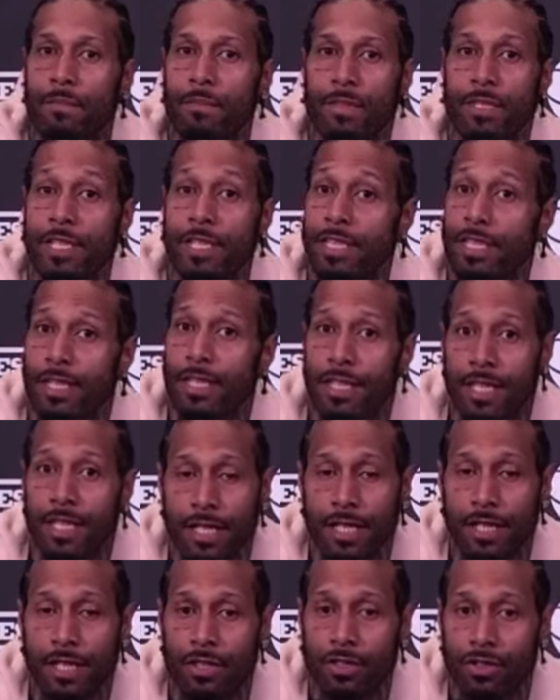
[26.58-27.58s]
Just the
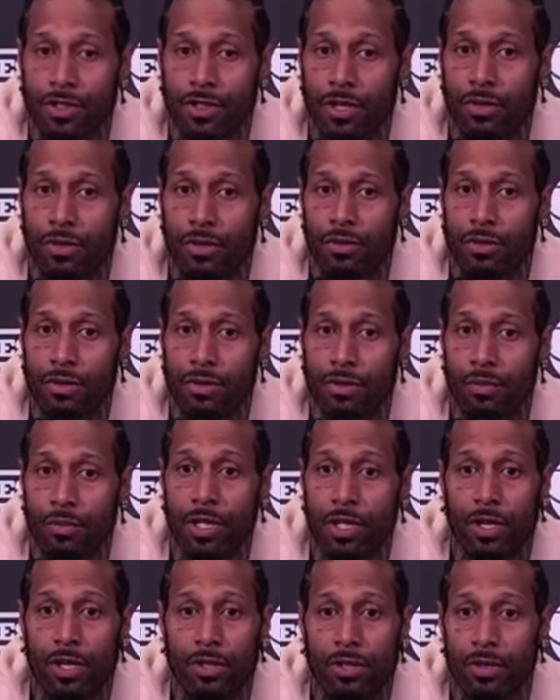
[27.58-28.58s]
details. You know, we
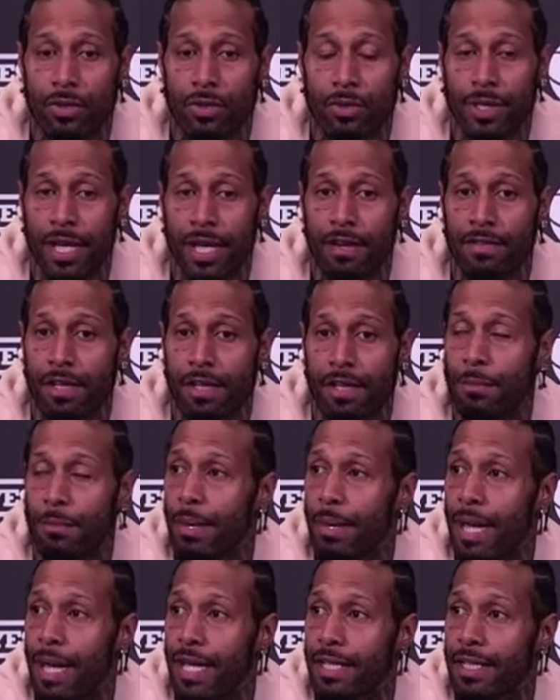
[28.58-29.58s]
all know who we have coming
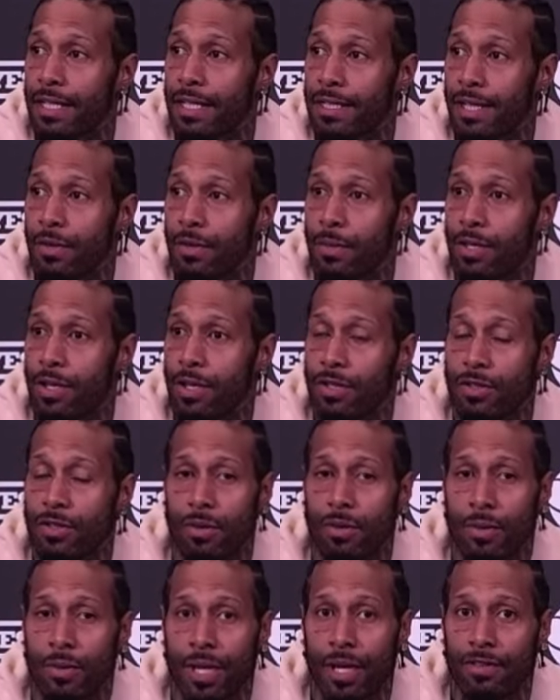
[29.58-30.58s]
back, and we all know
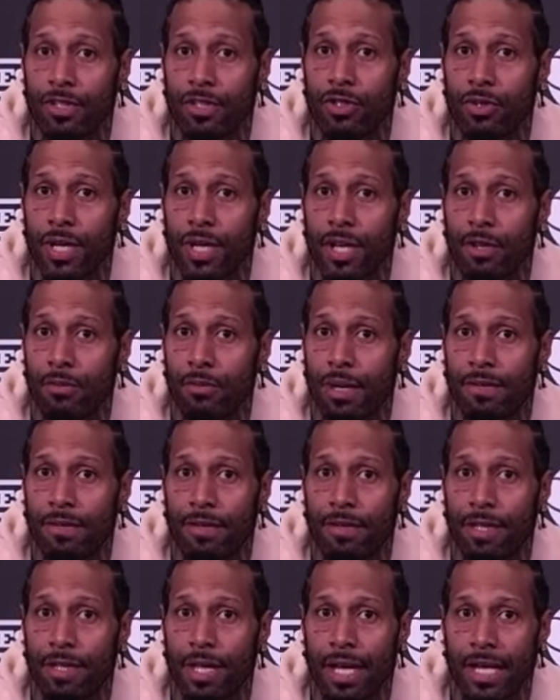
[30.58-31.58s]
what we have to do to help. I
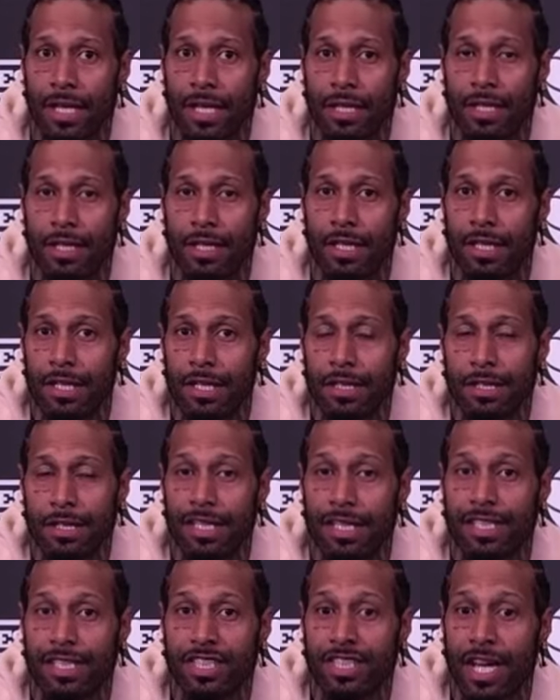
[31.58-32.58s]
feel like
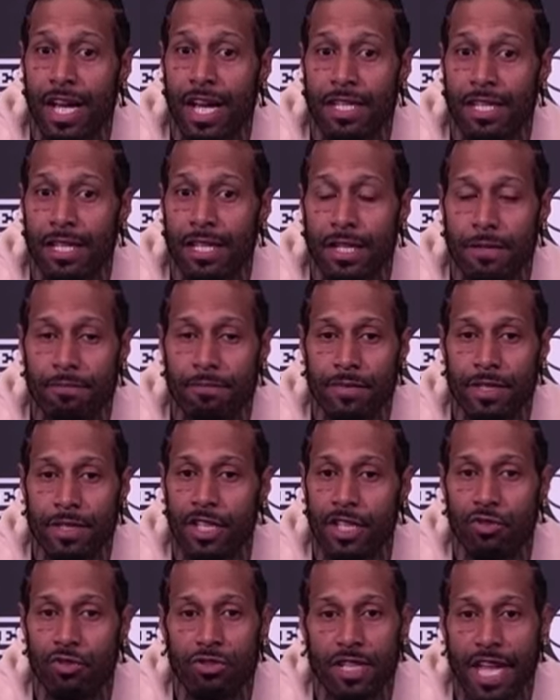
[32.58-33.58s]
this shined a
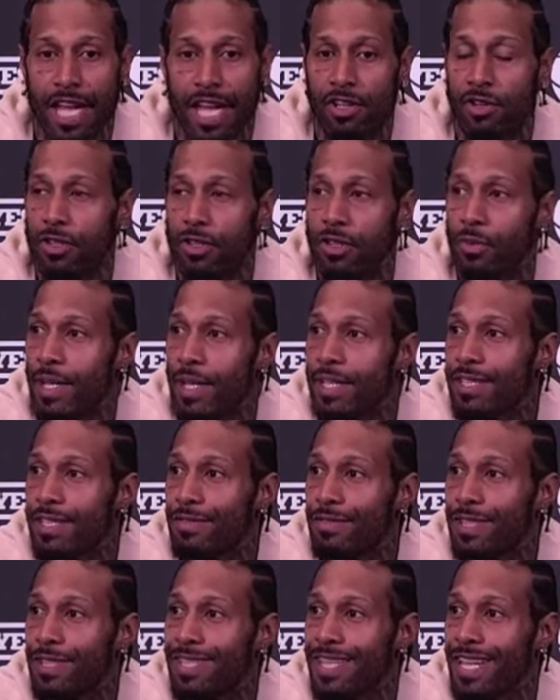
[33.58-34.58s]
huge light on the rest of
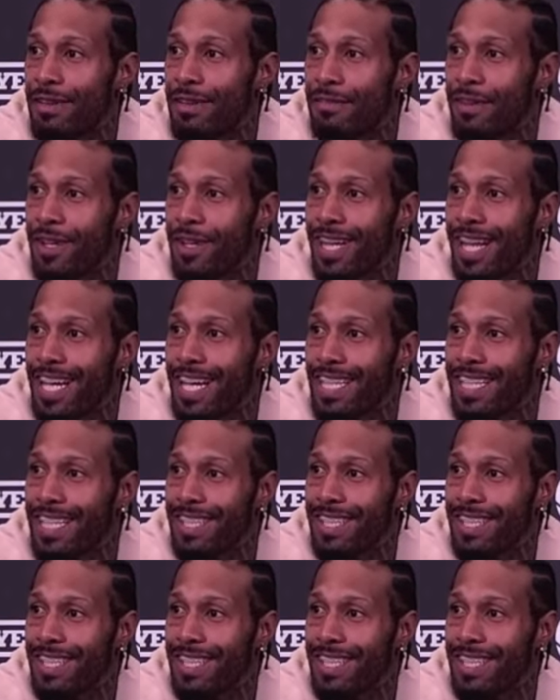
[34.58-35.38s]
us that felt like